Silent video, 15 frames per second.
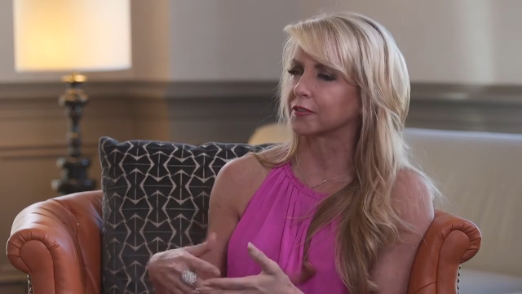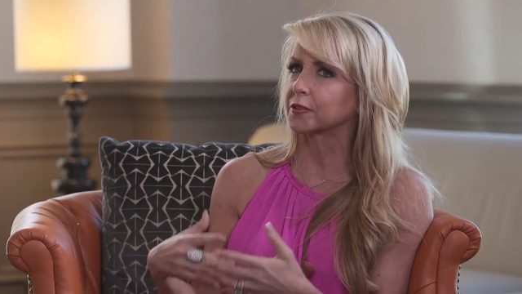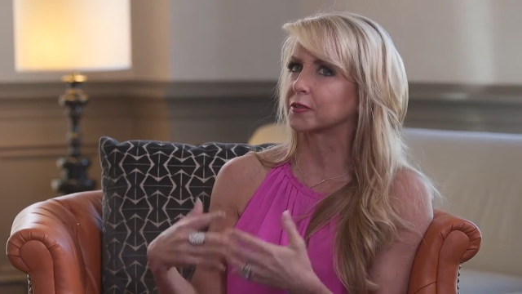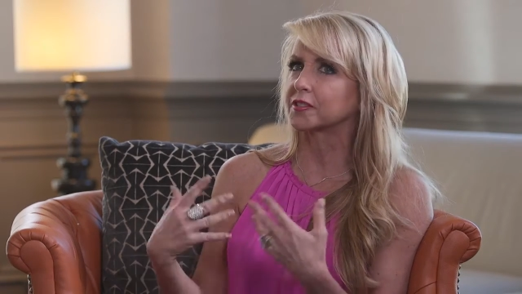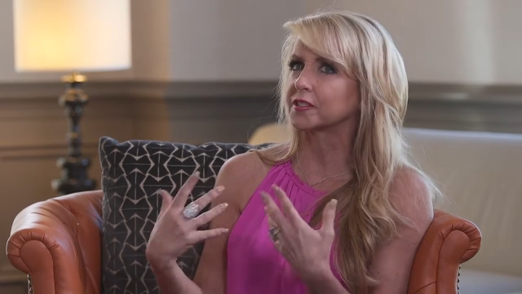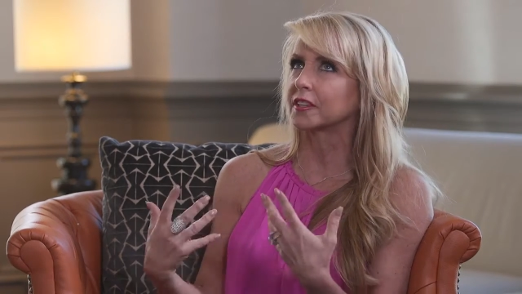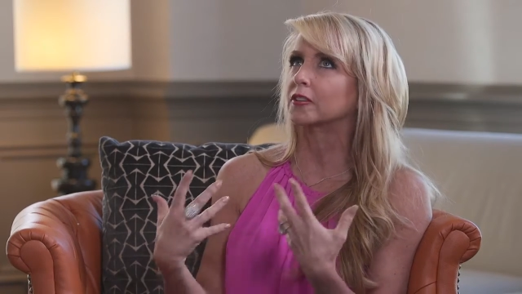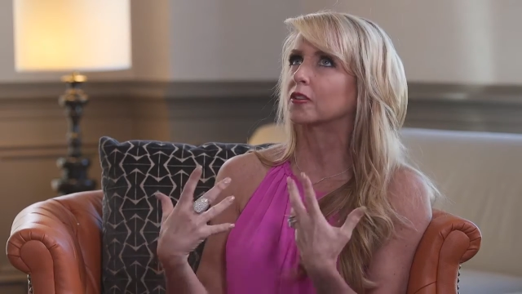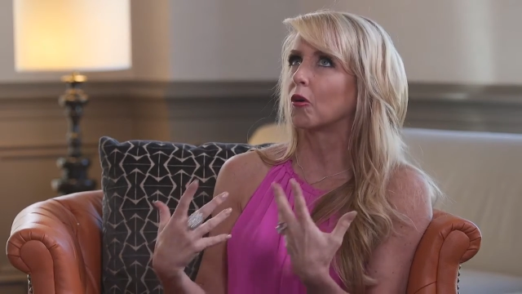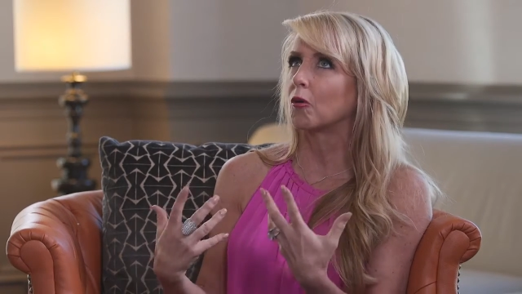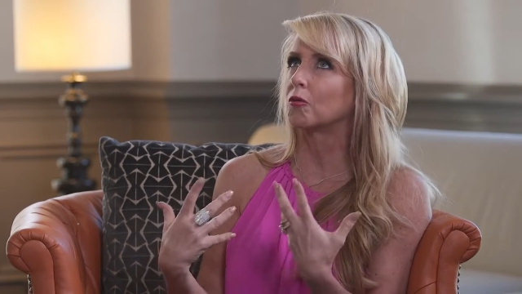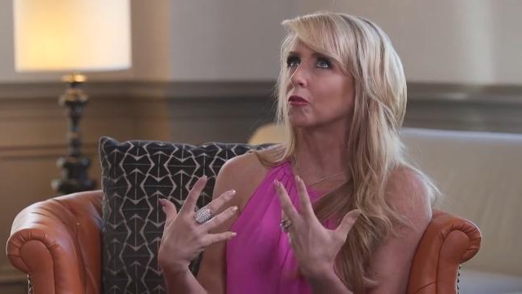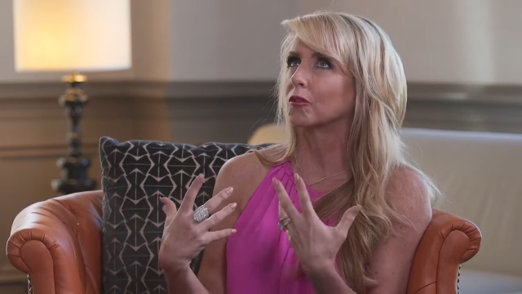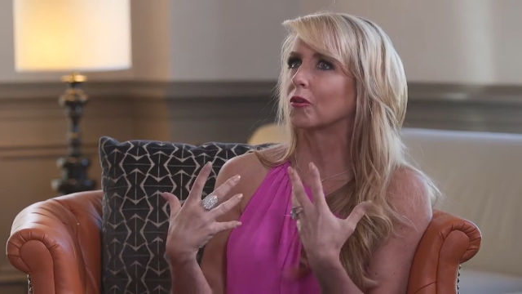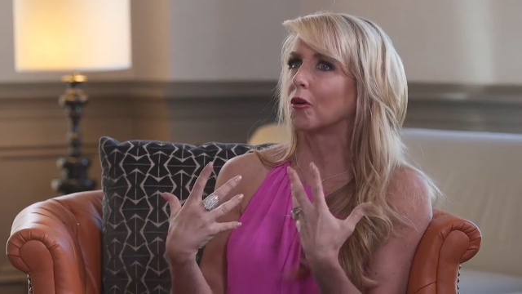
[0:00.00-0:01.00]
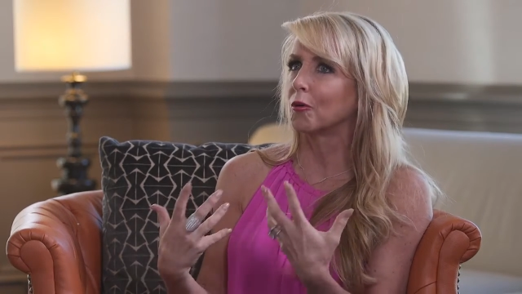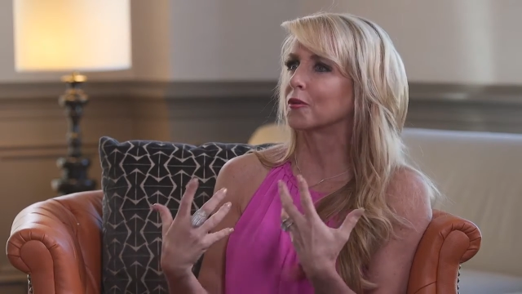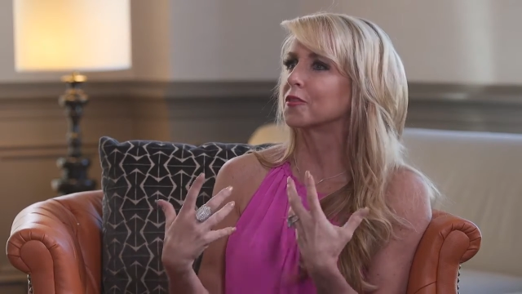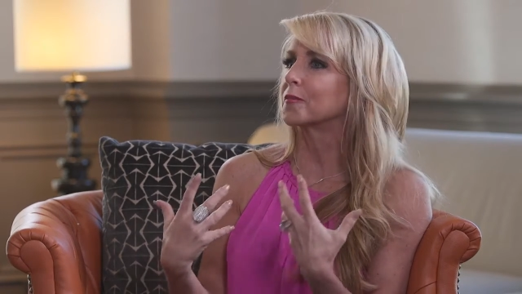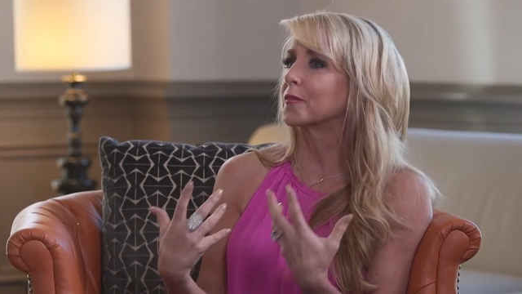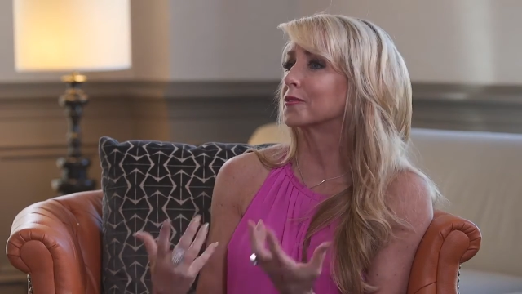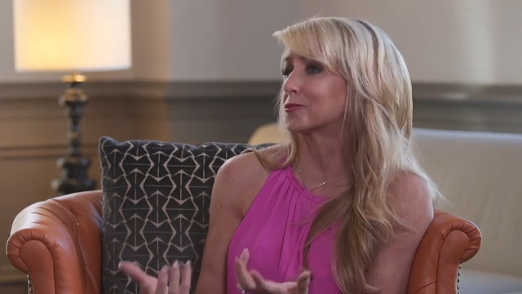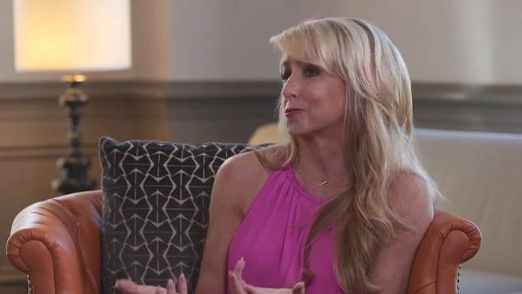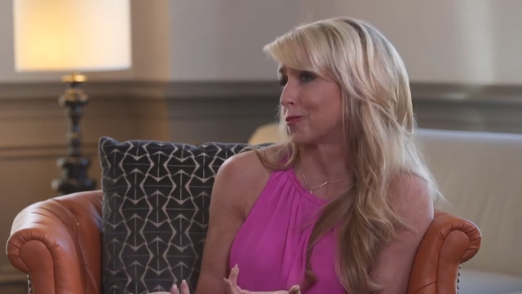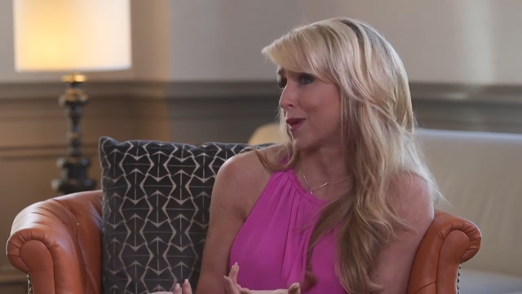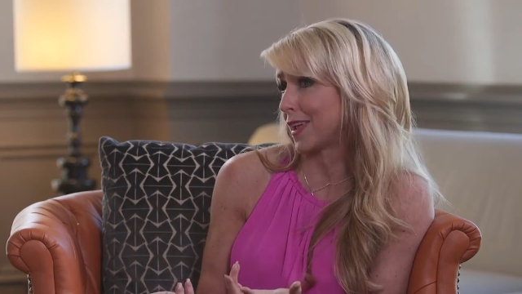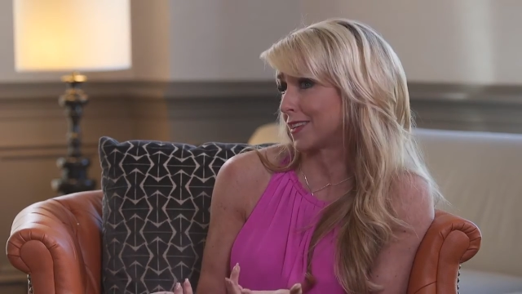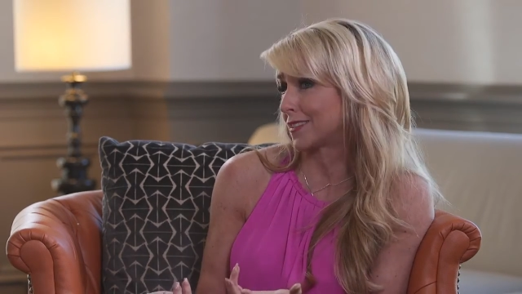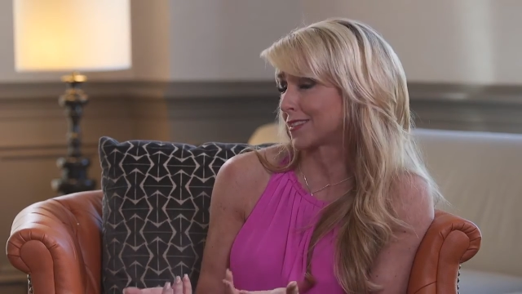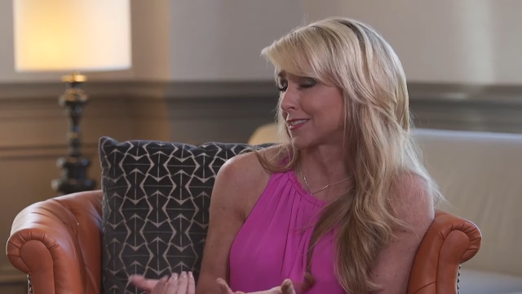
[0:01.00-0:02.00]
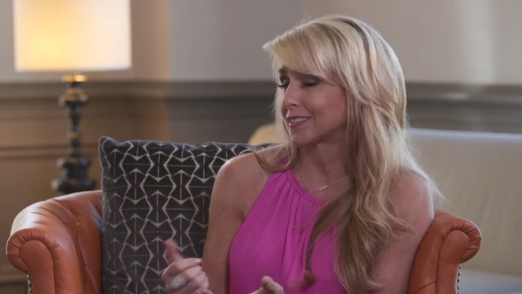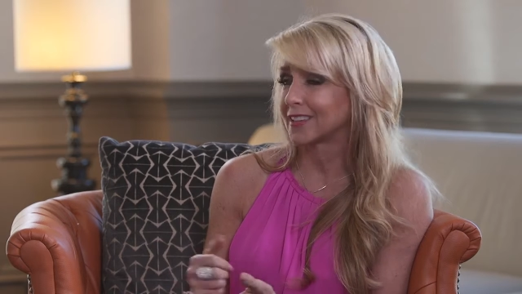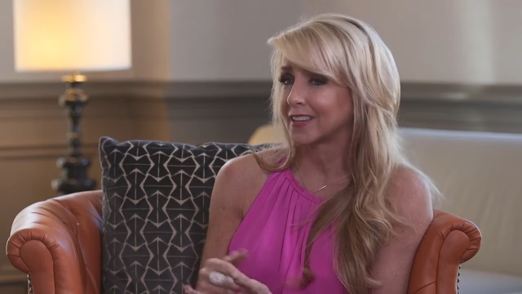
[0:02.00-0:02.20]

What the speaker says: So it's the goal with the most weight.